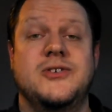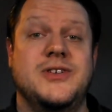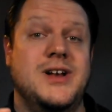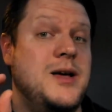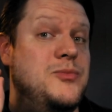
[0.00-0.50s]

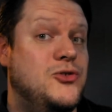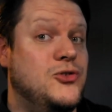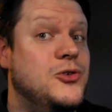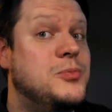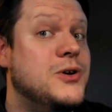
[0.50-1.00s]
and I am
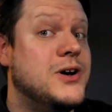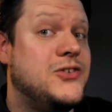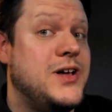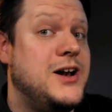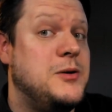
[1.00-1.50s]
super
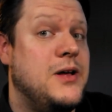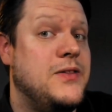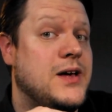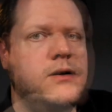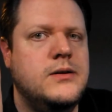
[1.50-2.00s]
excited about
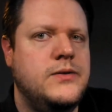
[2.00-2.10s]
that.